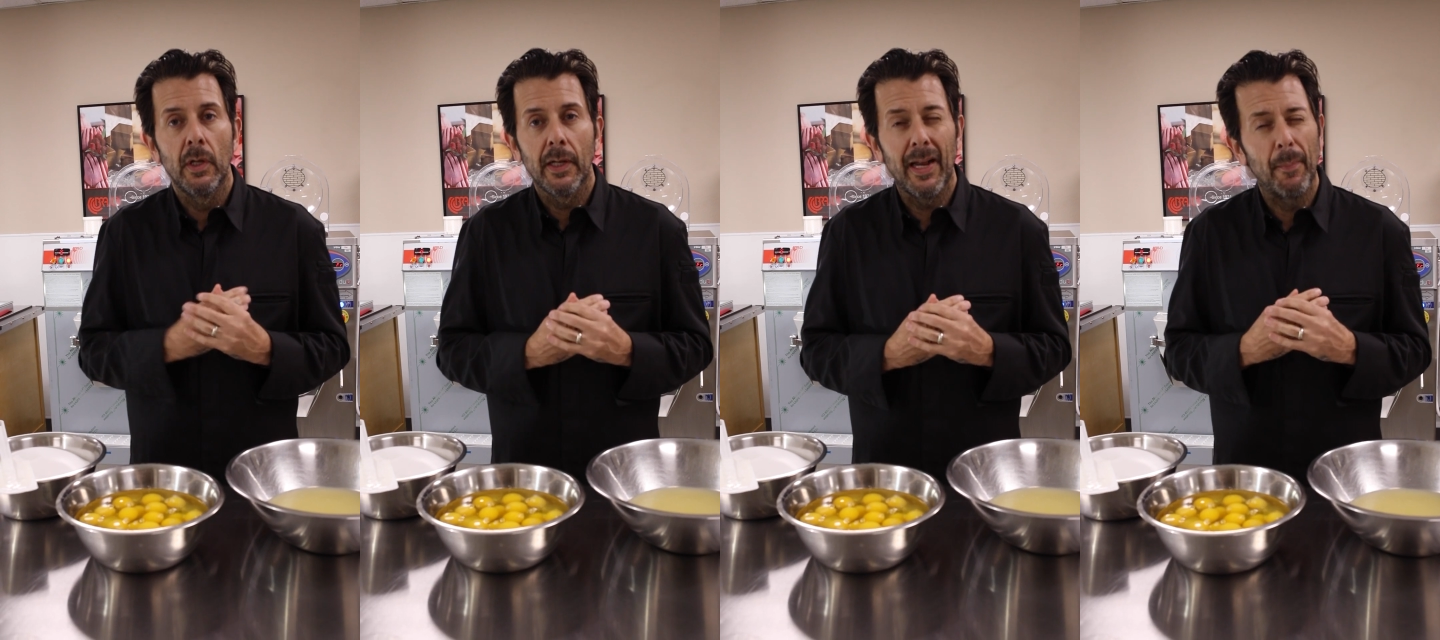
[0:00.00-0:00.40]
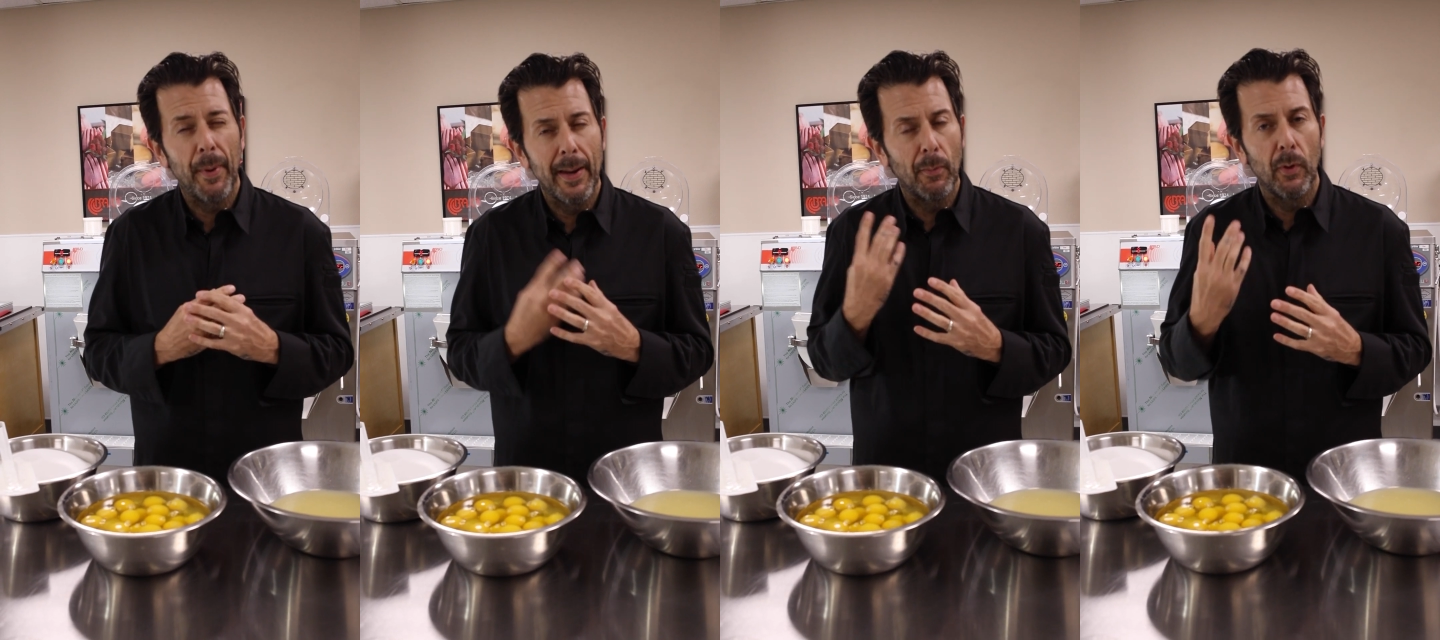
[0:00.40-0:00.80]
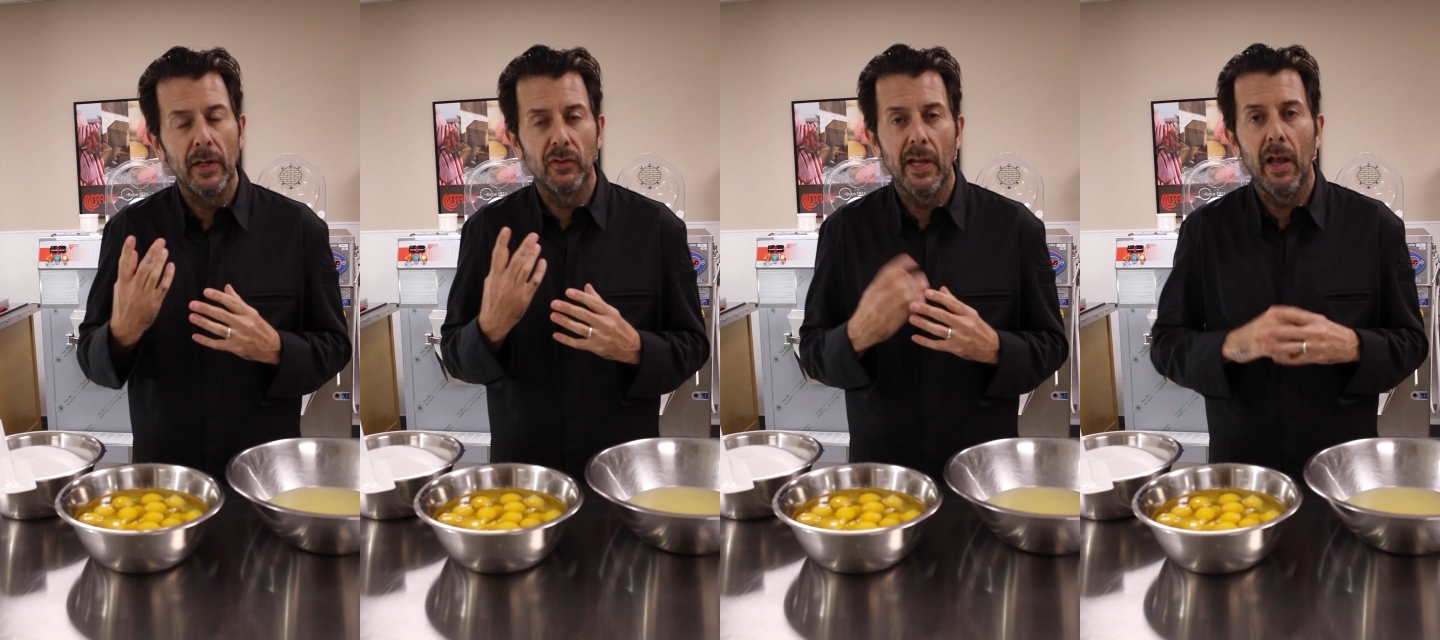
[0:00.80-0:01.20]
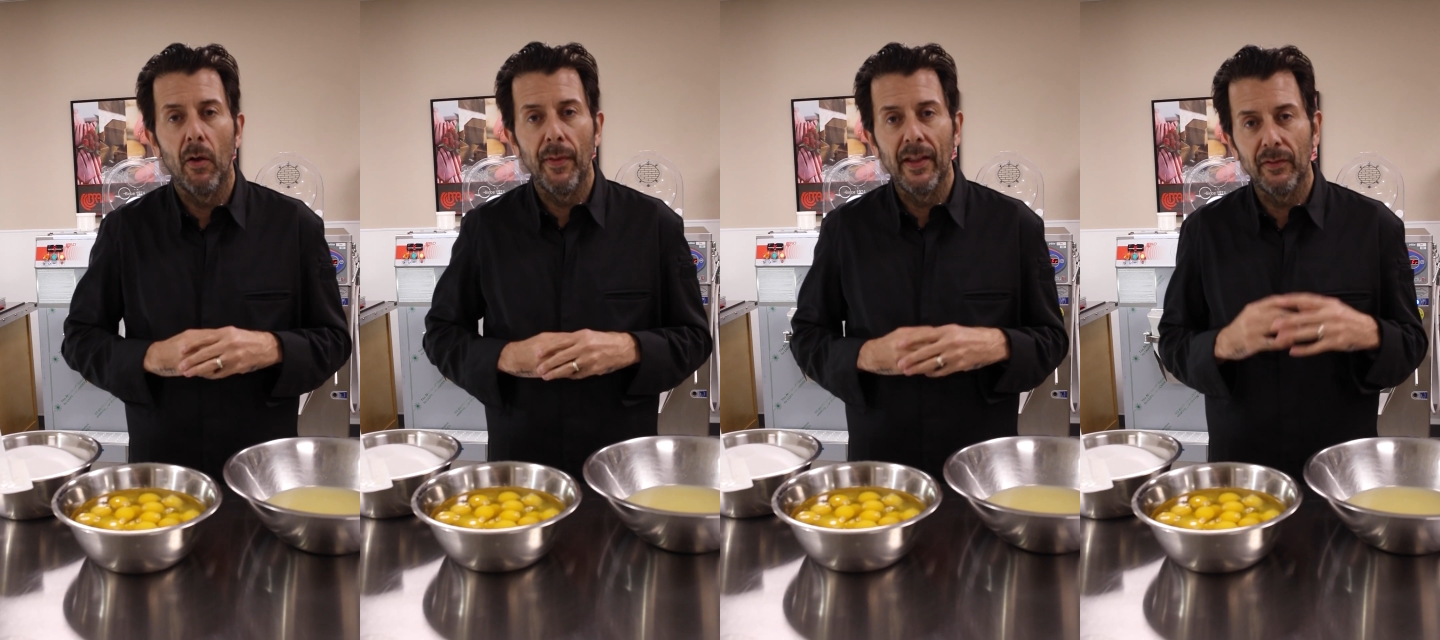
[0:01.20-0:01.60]
kind of bain-marie style,
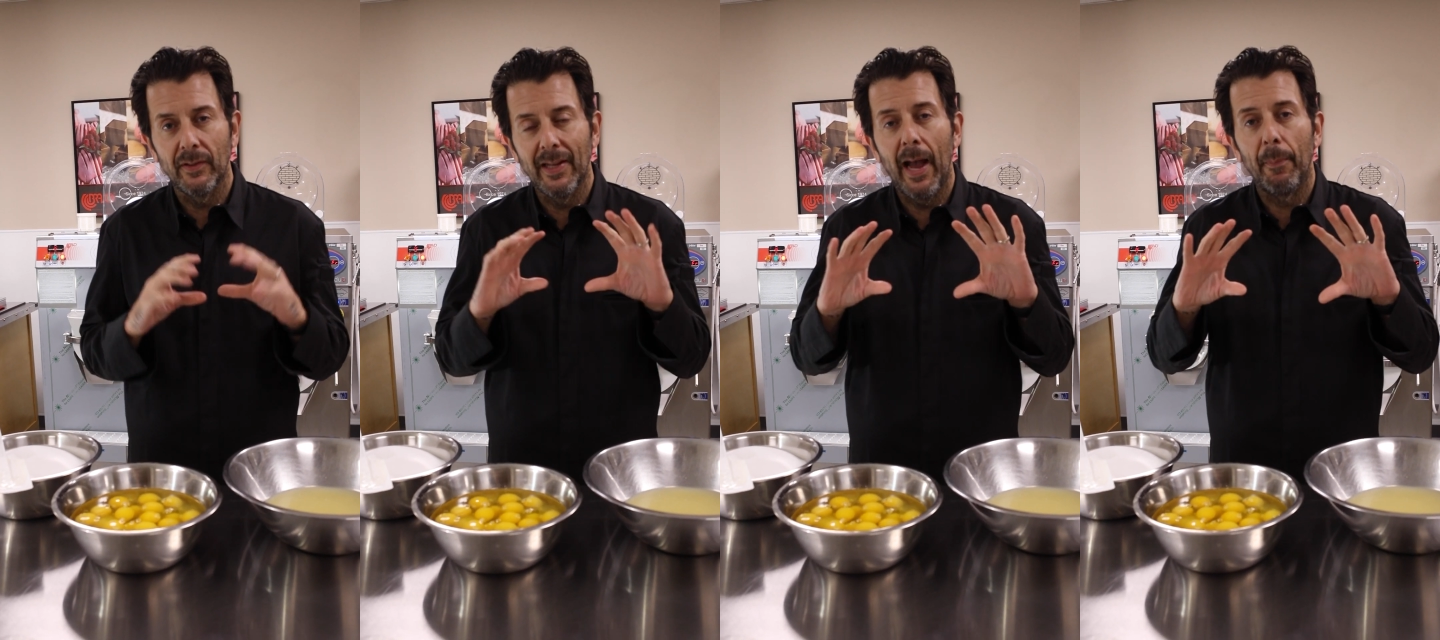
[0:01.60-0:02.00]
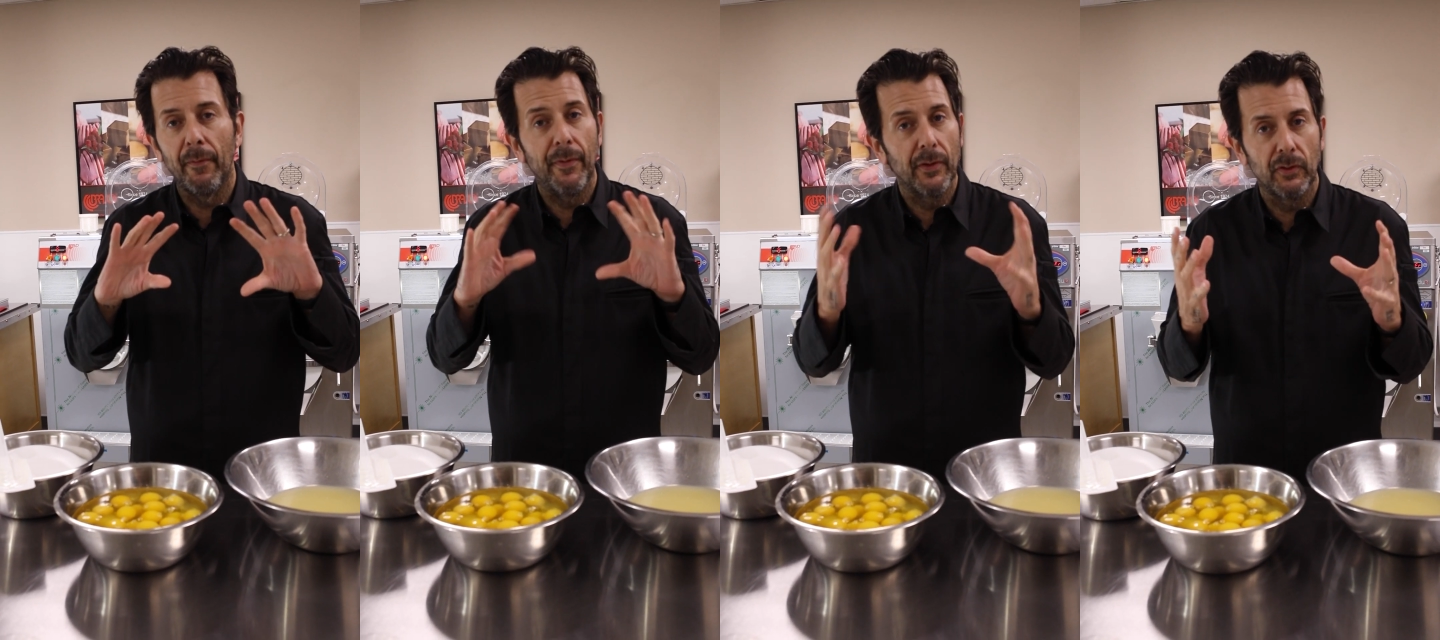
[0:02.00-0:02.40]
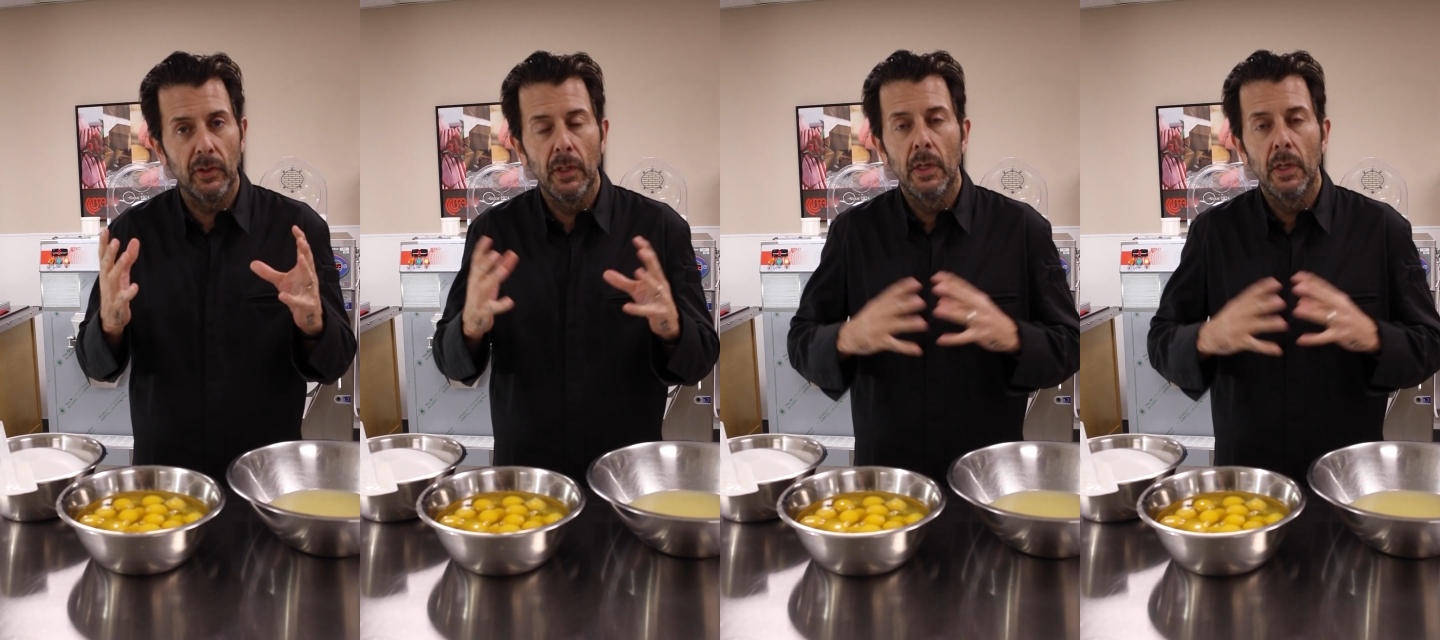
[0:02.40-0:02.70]
and that's the top of this